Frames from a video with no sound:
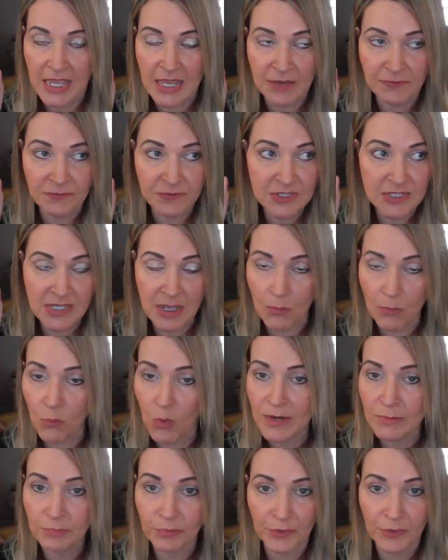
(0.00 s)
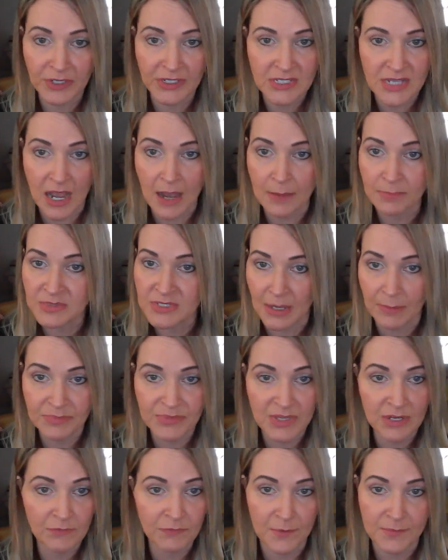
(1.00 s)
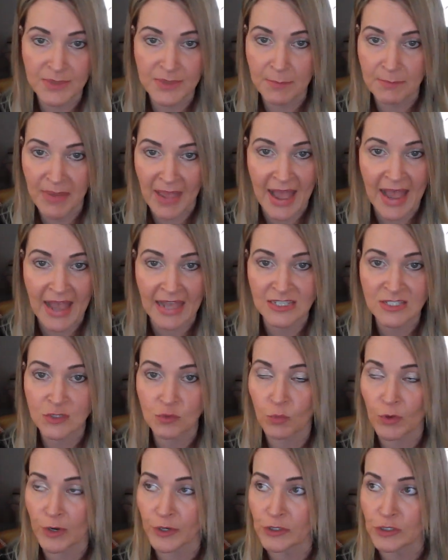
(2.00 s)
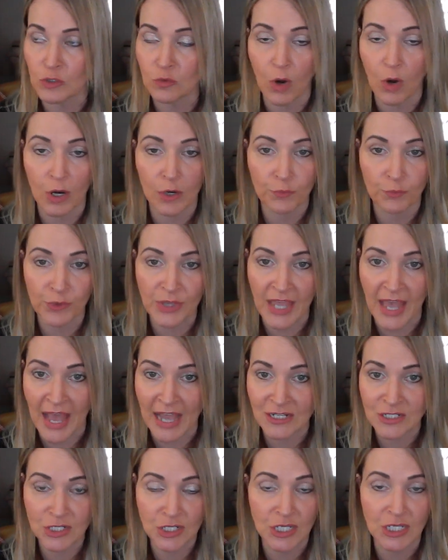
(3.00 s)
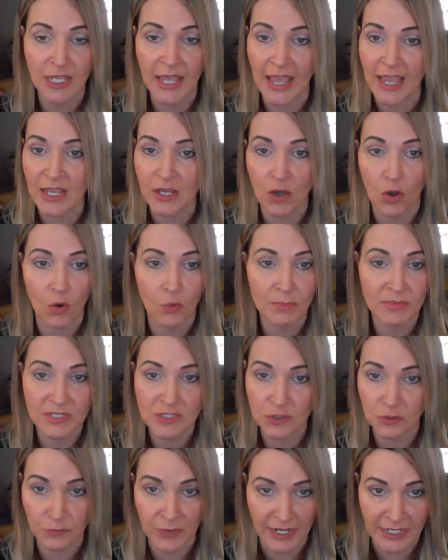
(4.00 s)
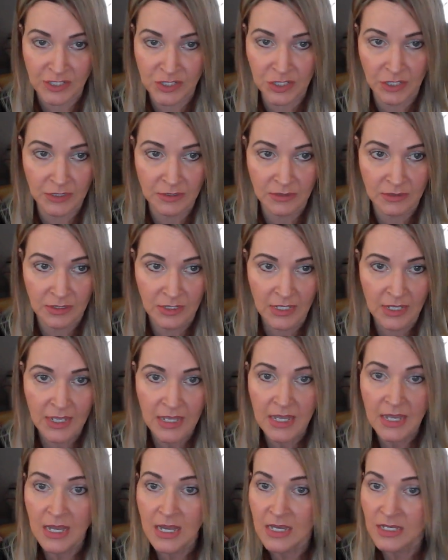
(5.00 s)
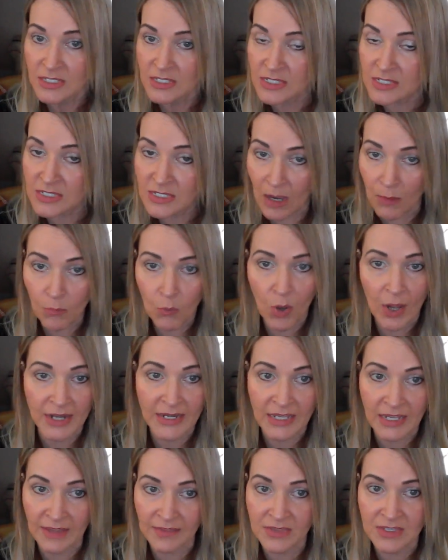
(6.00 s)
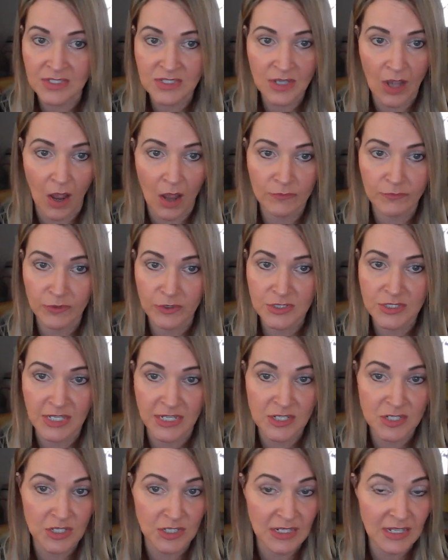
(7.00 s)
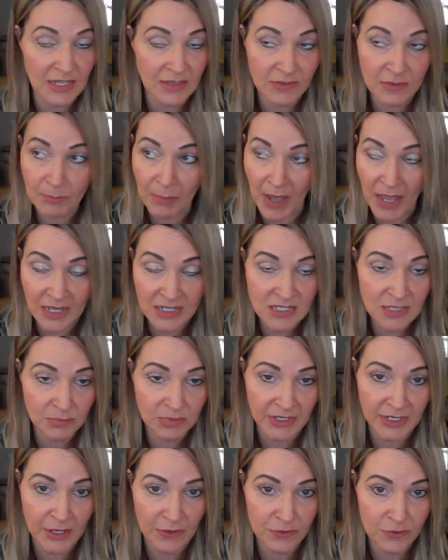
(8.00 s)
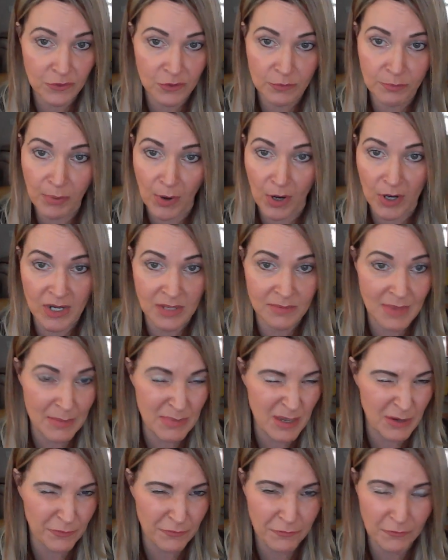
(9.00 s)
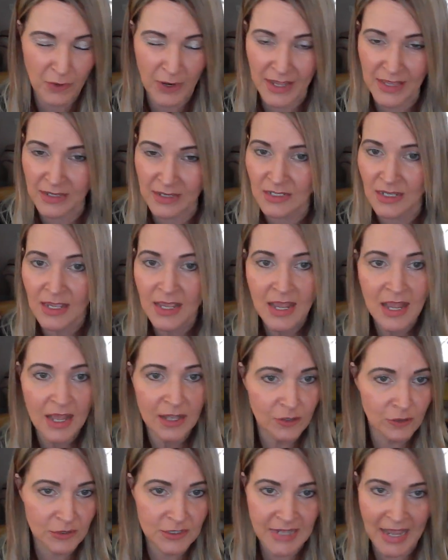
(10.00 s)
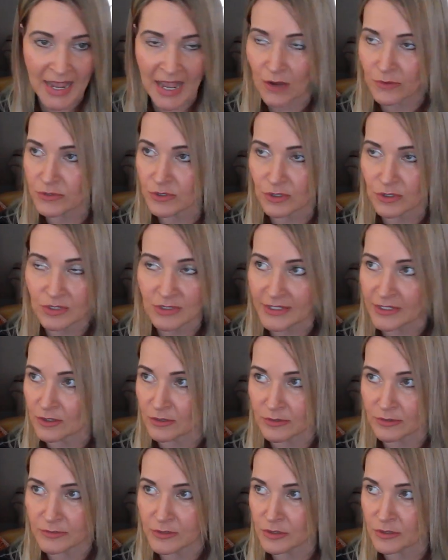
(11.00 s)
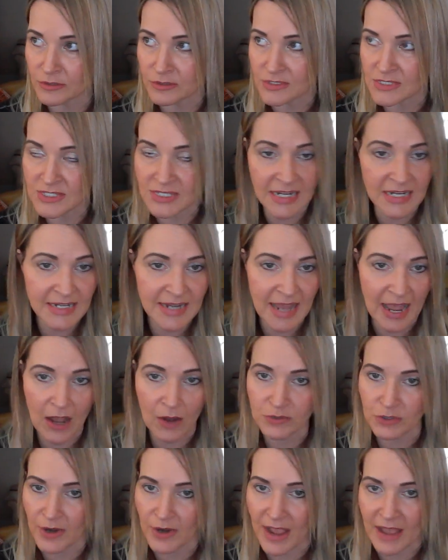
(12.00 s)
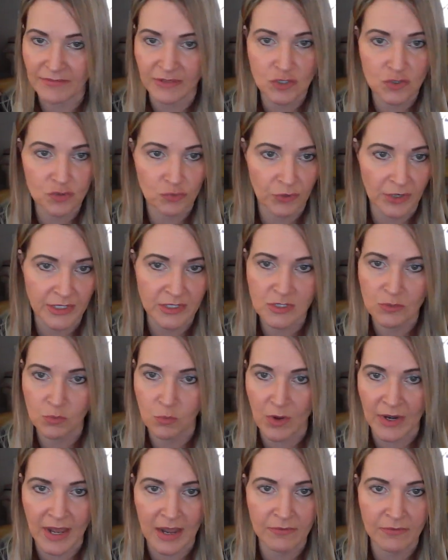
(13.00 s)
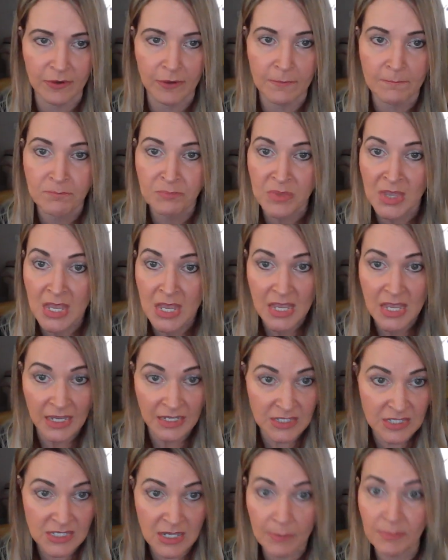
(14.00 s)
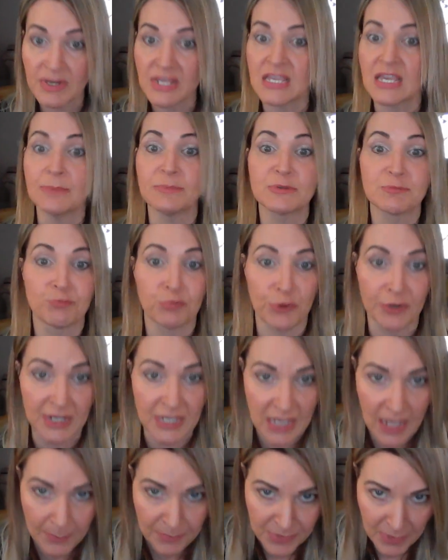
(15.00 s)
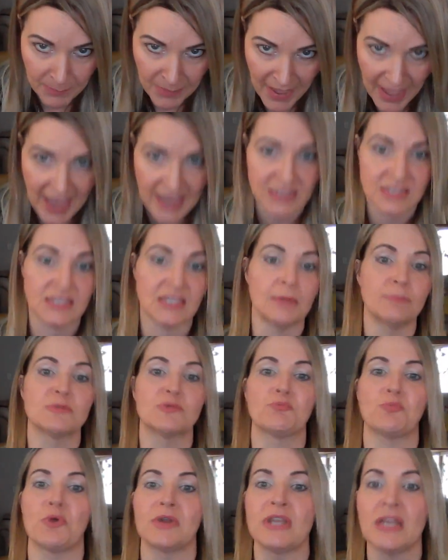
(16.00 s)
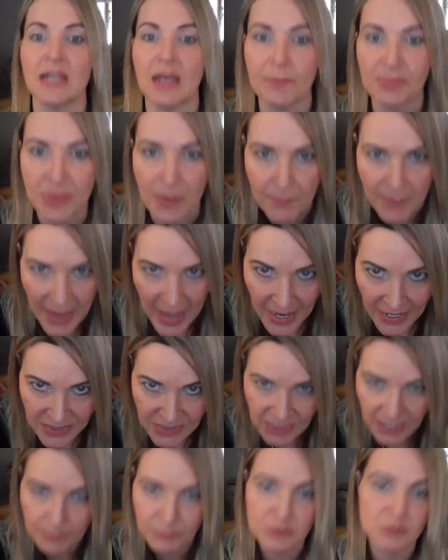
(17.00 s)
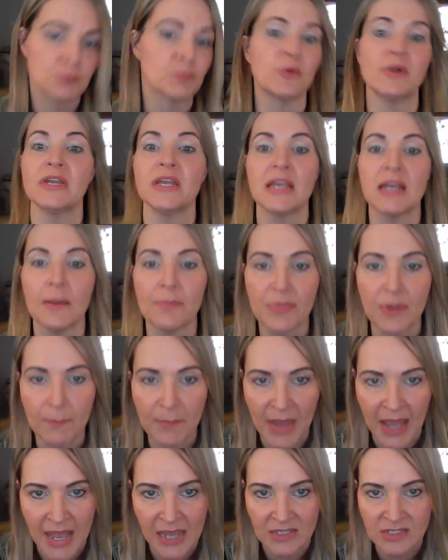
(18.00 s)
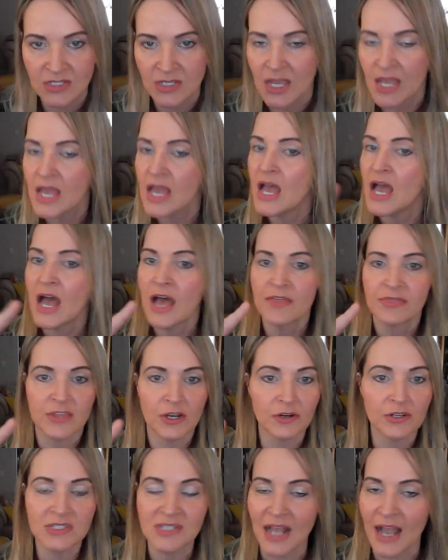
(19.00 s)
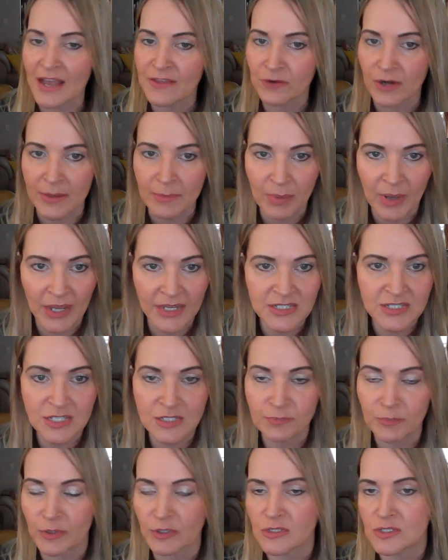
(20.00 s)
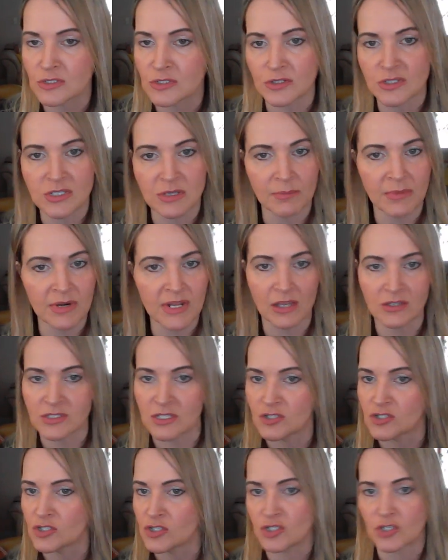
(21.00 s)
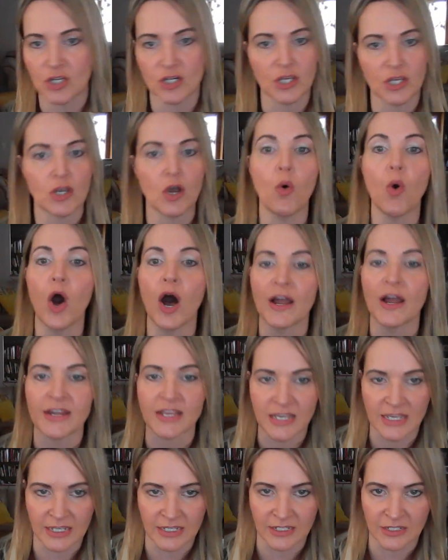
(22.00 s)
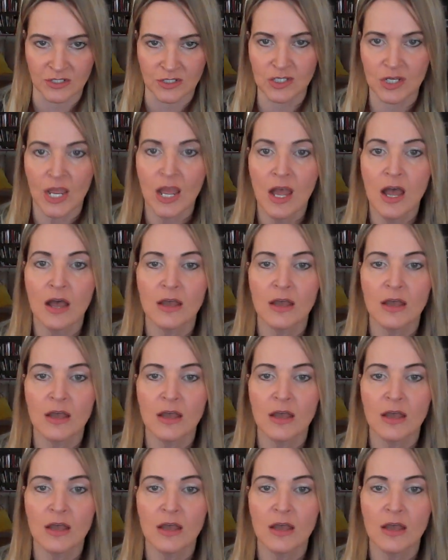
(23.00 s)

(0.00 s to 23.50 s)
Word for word: If someone brings up something from the past where you are rehashing a commiseration, someone in this conversation, even possibly a third party, maybe a friend, you're down, you're like you're you're sitting down, you're having drinks, whatever, and somebody keeps bringing up the past, keeps bringing up the past, keeps bringing up the past there is either a Pisces person or somebody else that's just going to go unhinged.